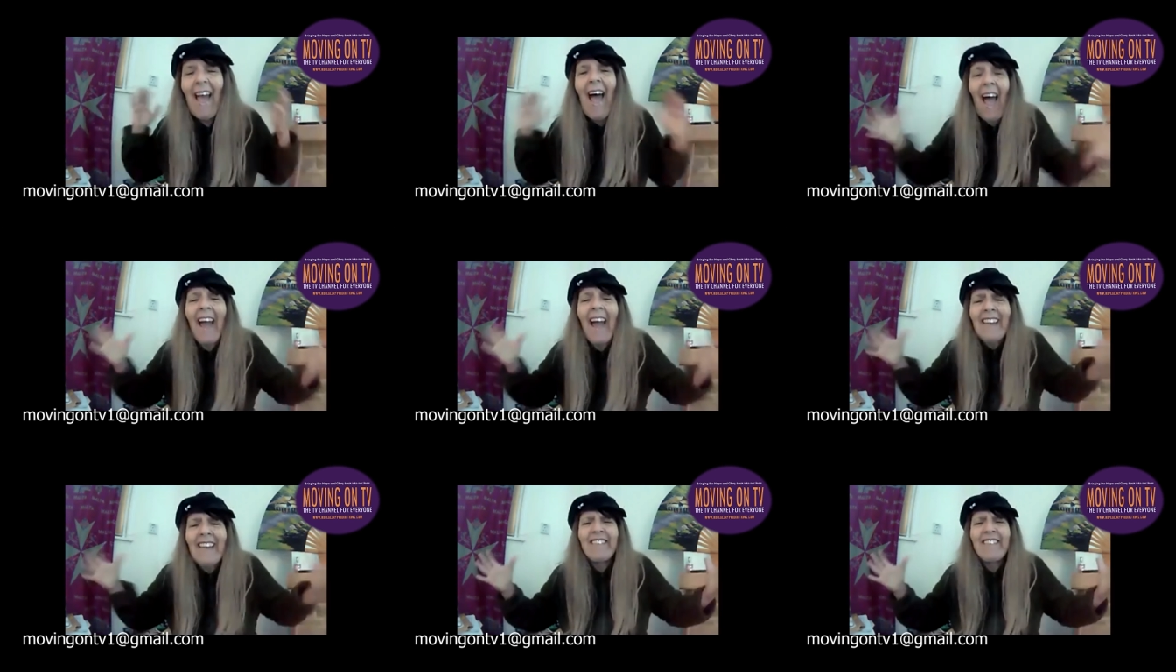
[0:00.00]

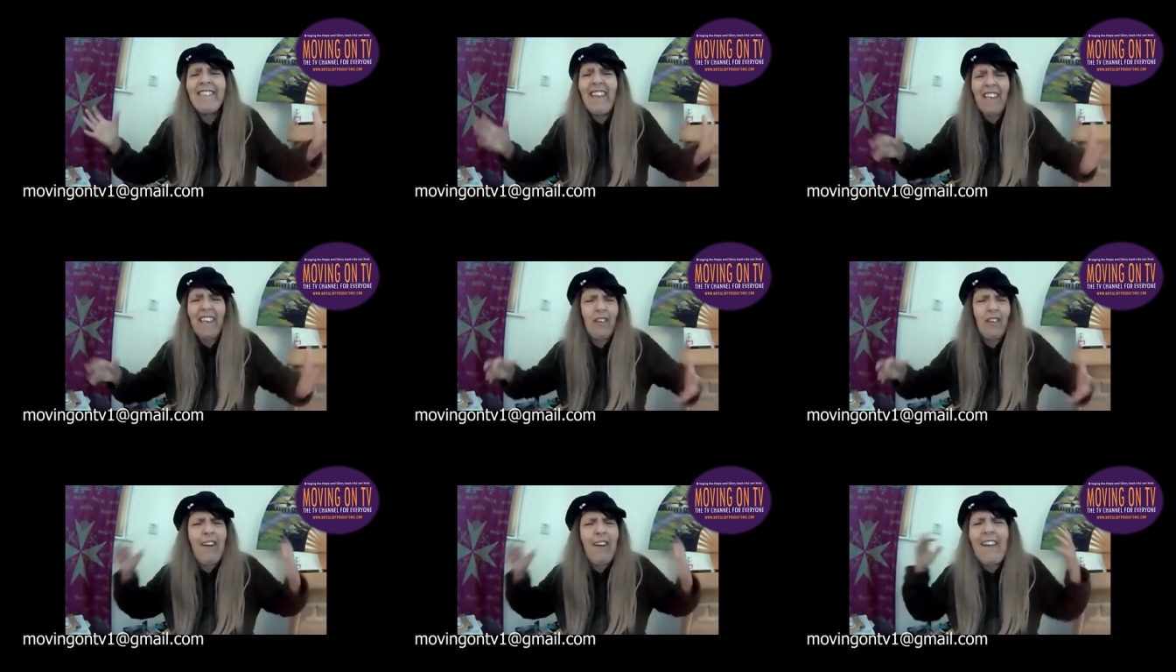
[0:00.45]

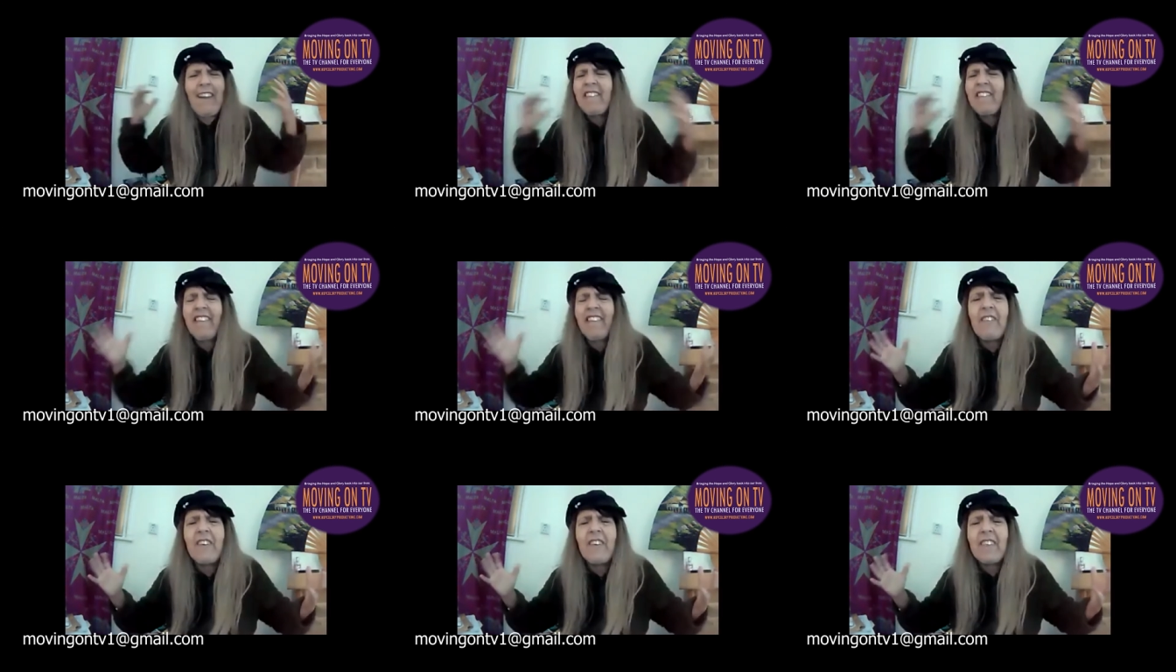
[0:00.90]
Acting,
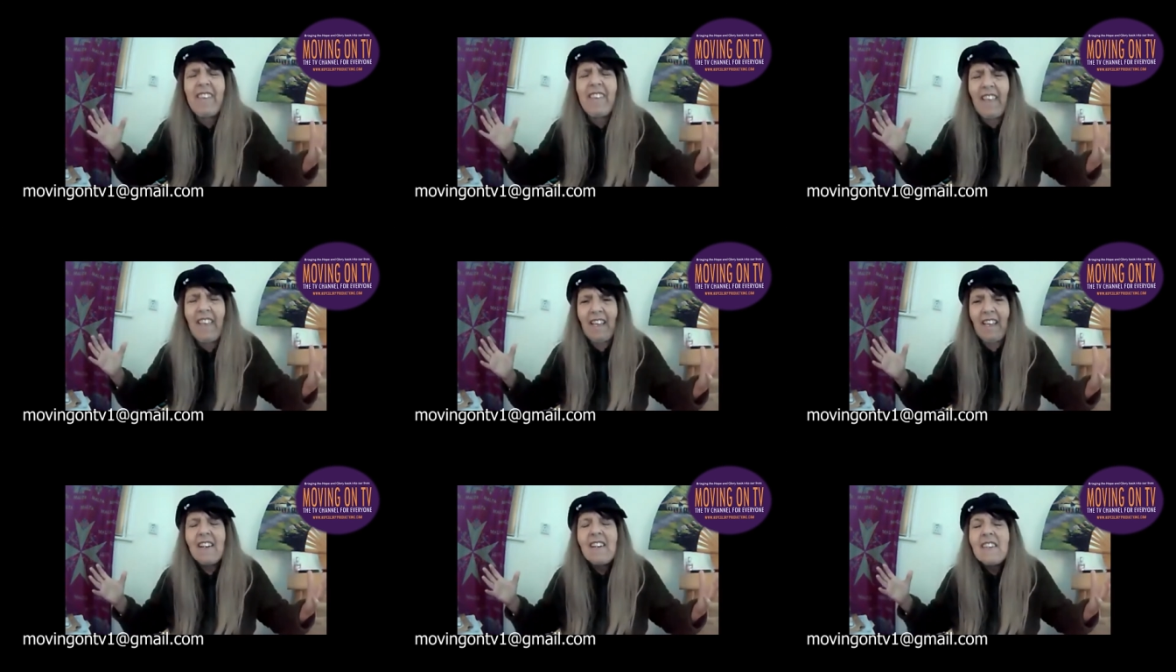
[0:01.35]

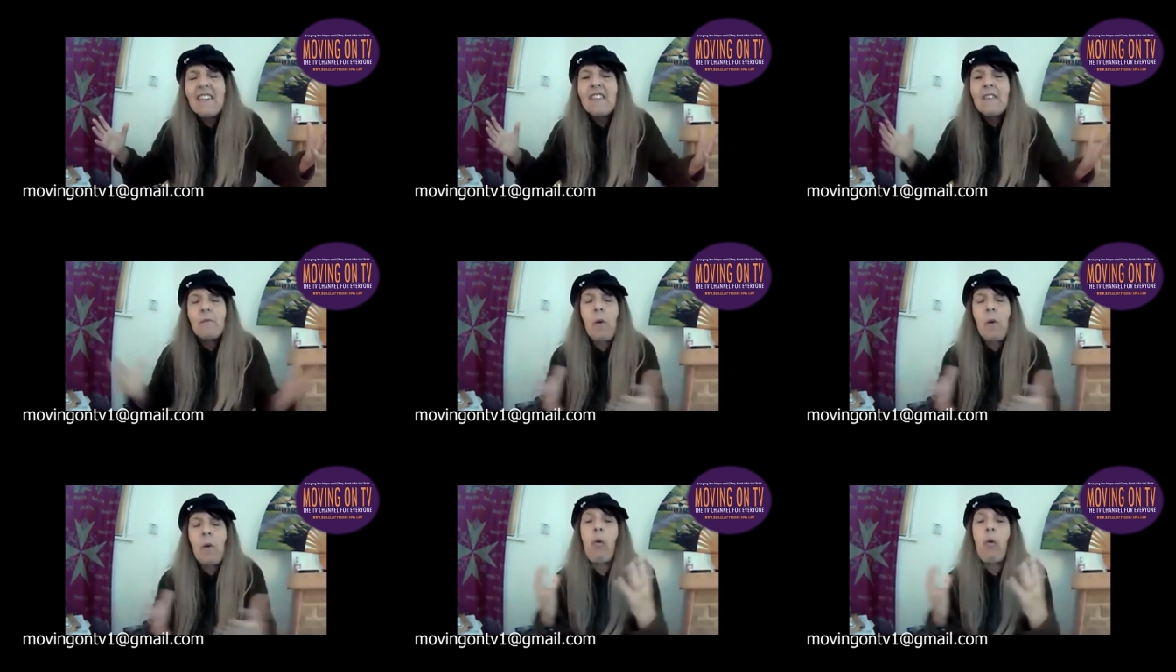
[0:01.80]
creativity.
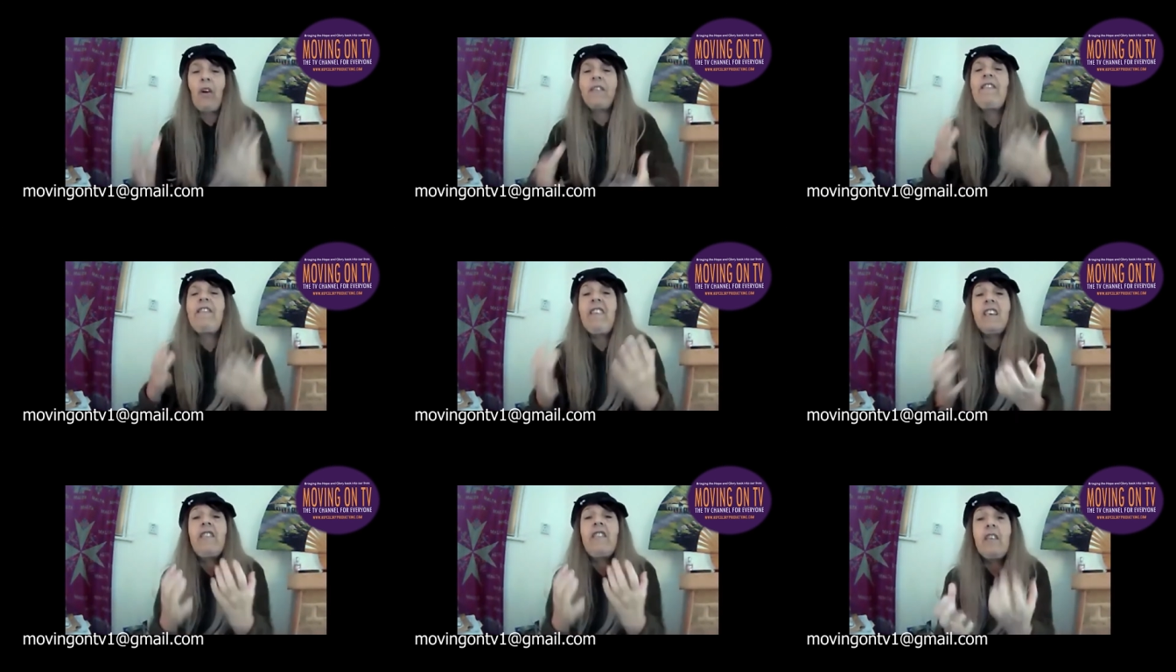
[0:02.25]
But what
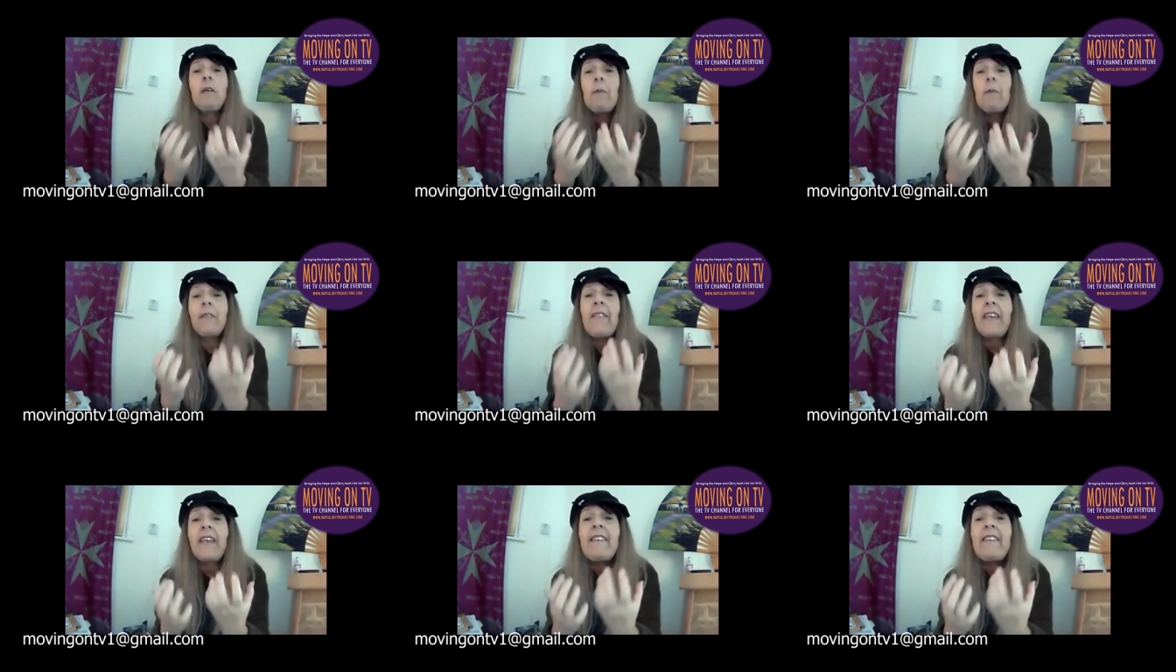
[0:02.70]
do you do
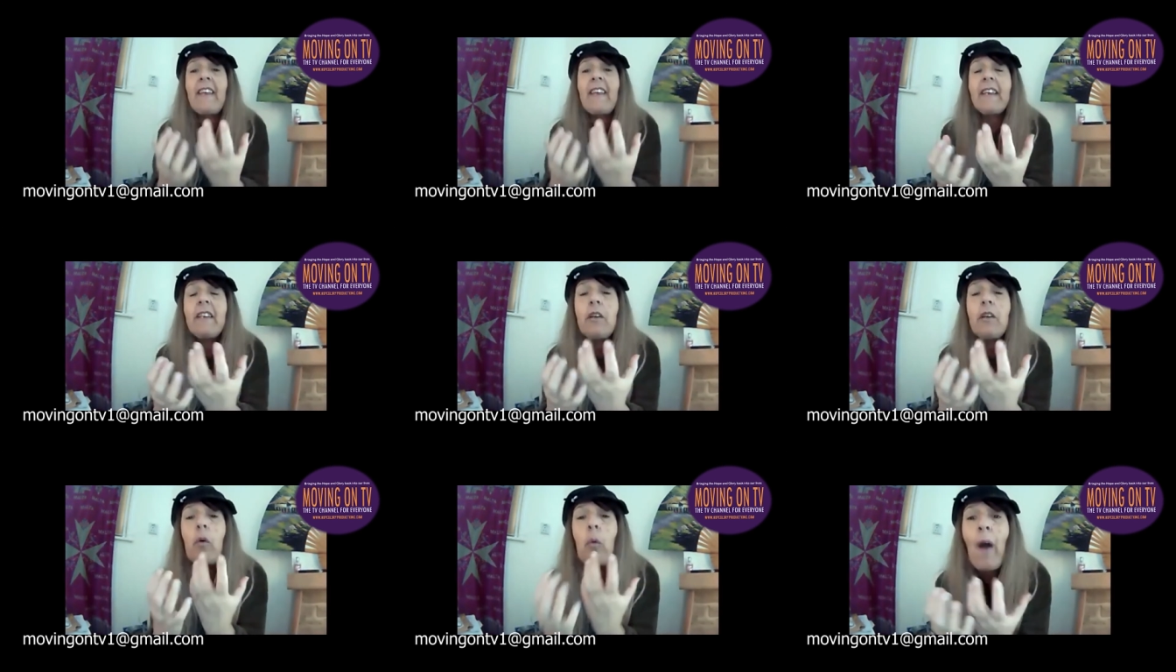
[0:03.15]
when they
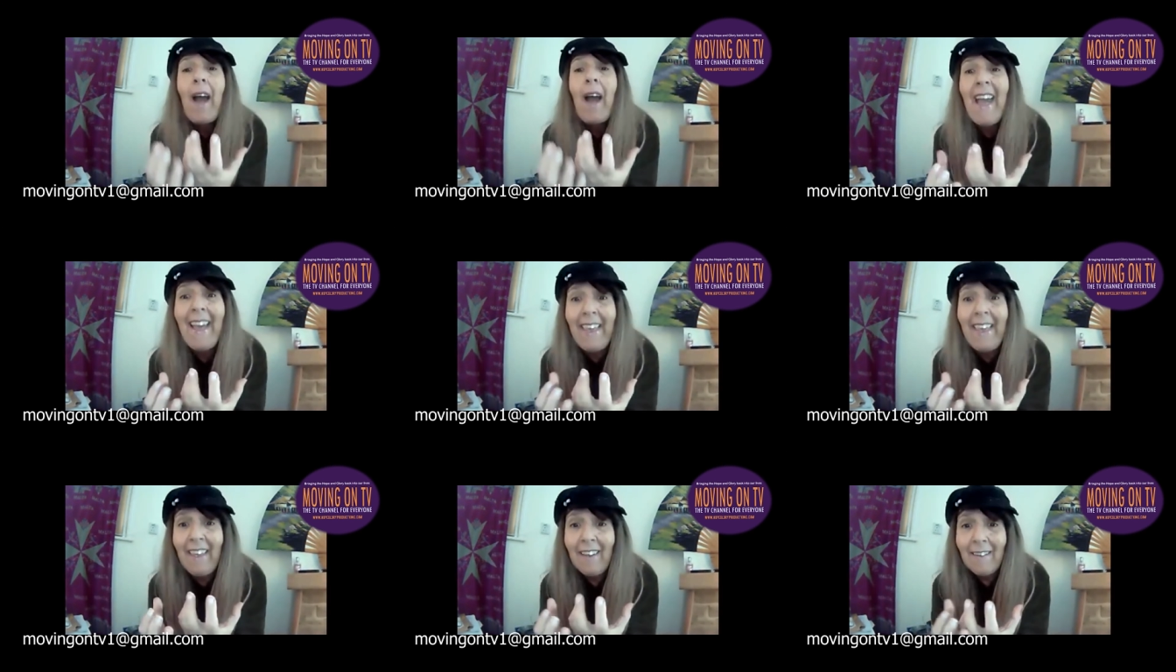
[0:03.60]
take it
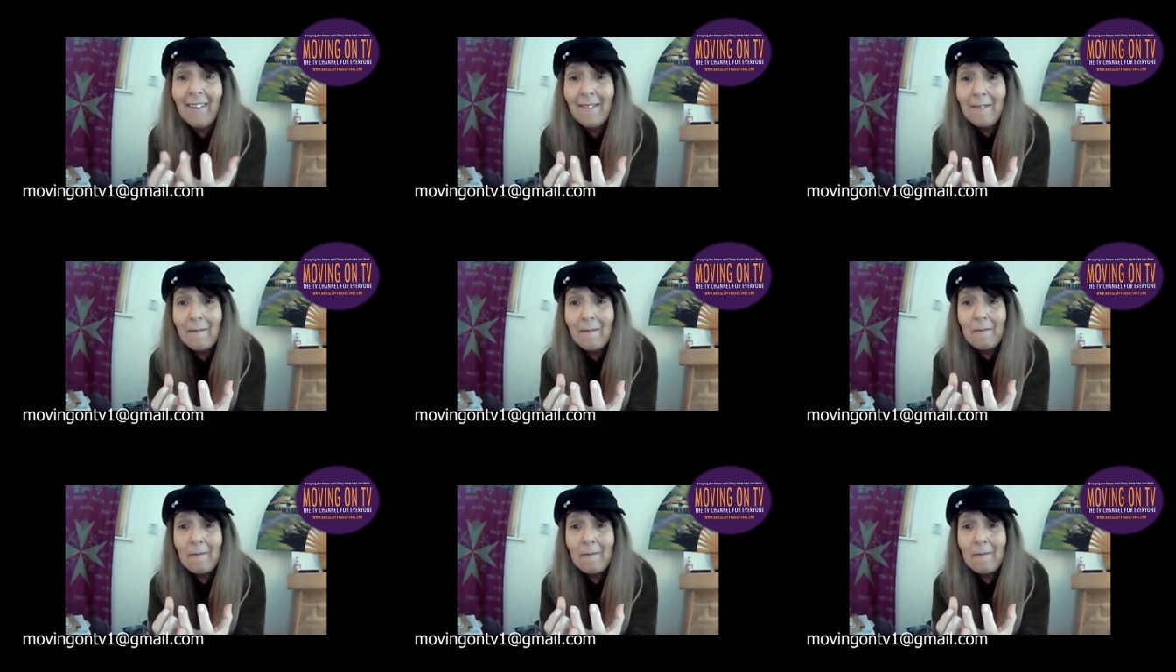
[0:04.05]
away?